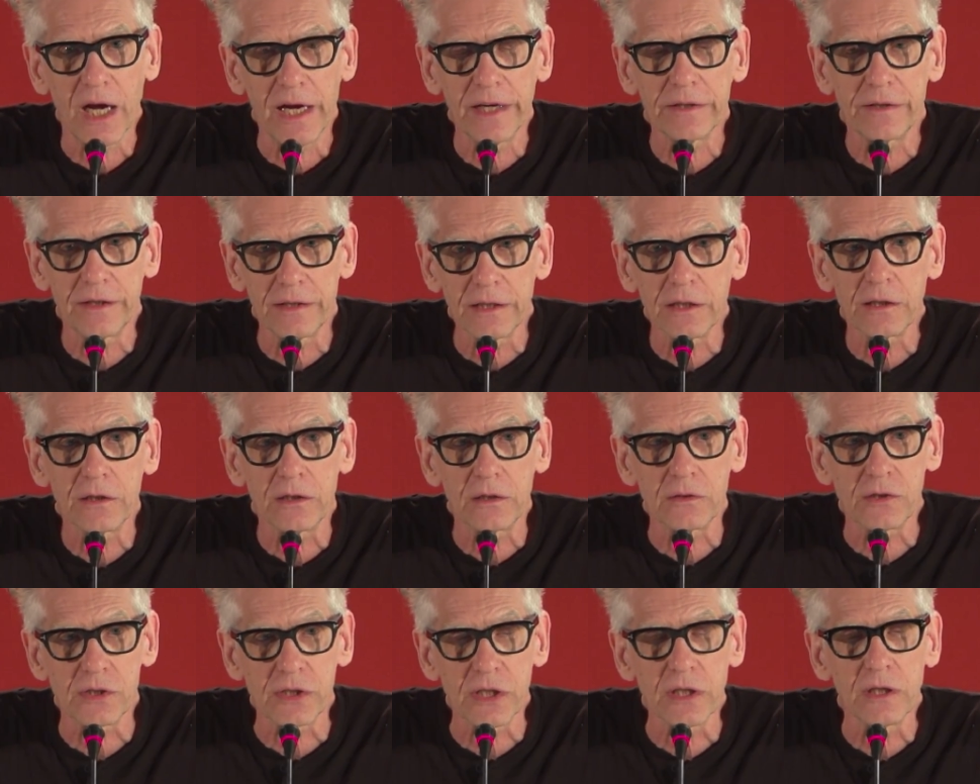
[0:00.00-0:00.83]
think
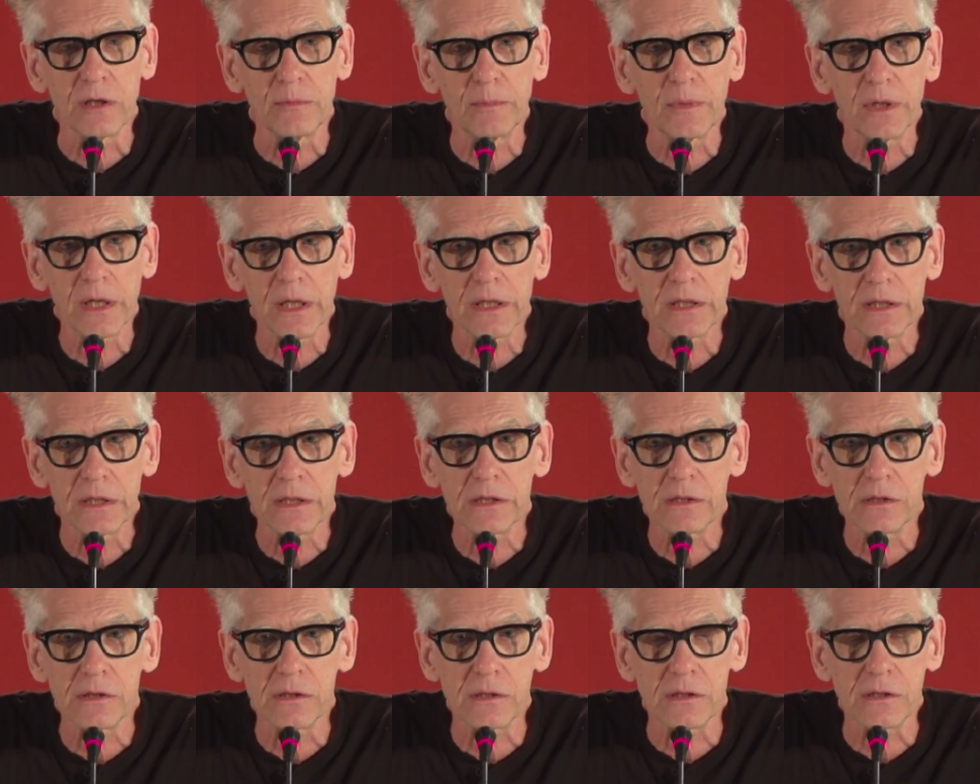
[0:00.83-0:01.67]
cinema
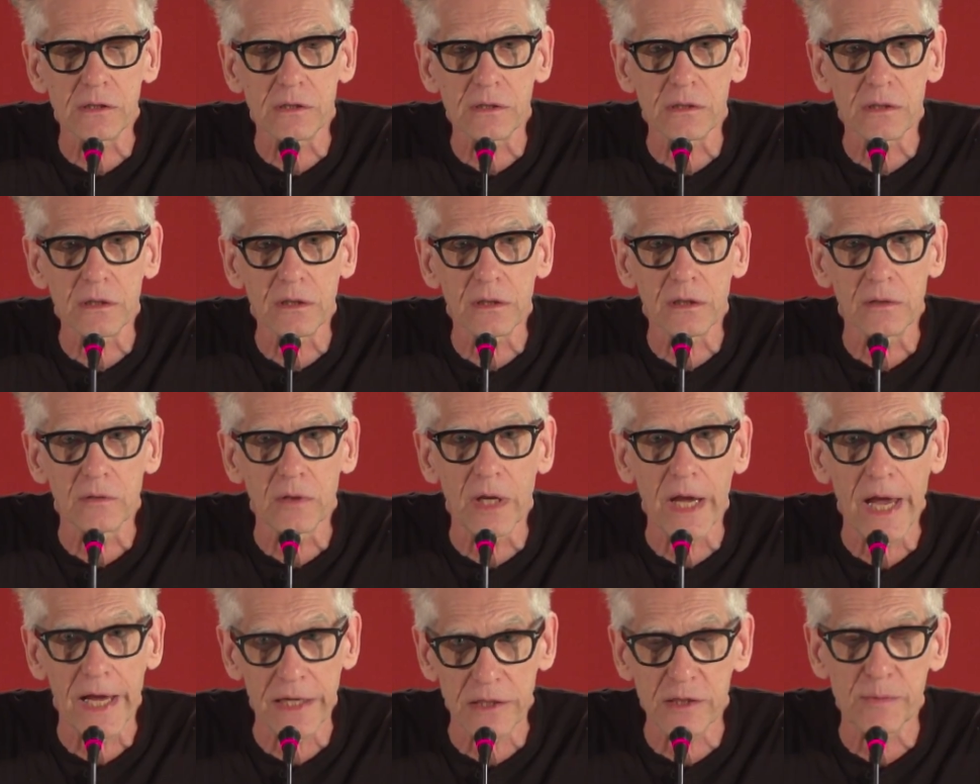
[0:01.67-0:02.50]

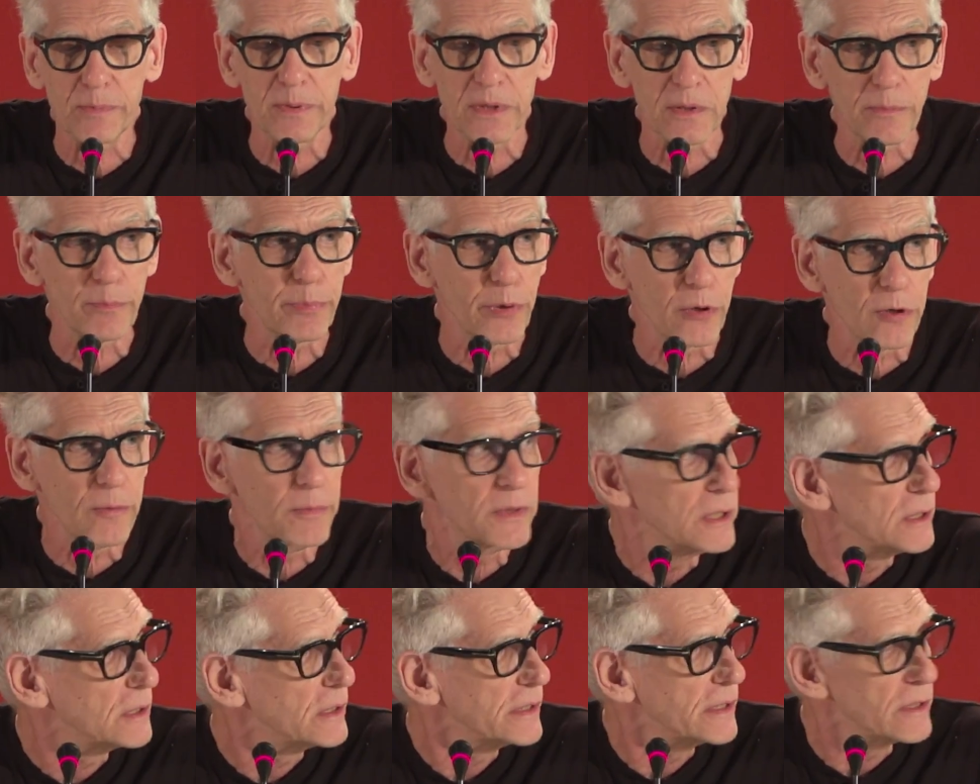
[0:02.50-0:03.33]
has been
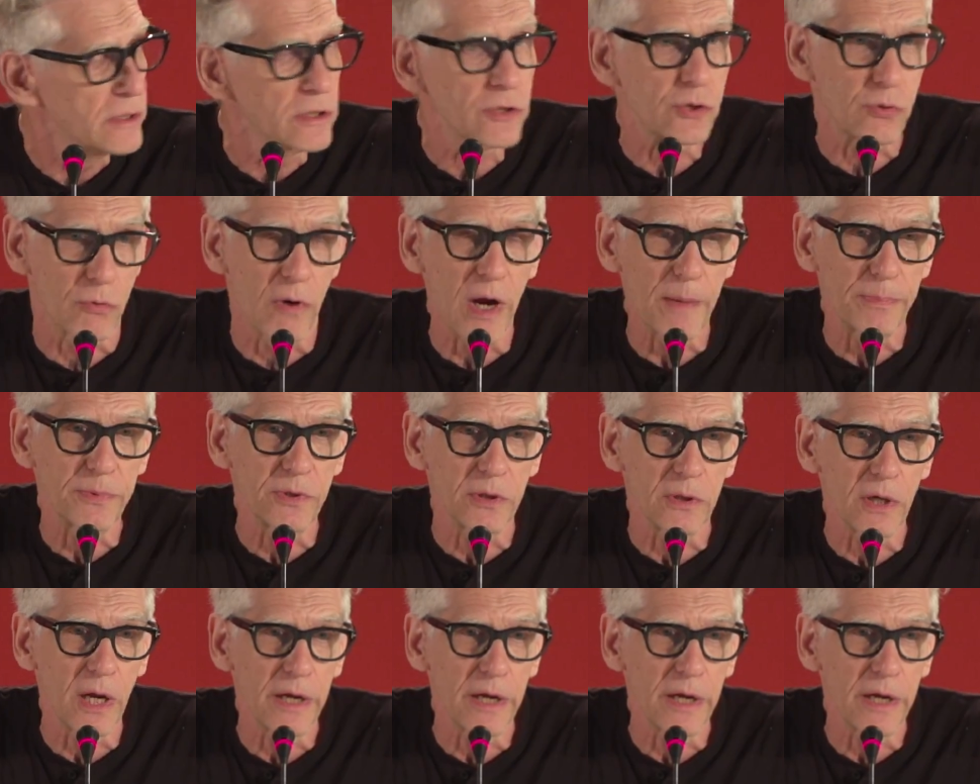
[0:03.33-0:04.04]
permanently disrupted.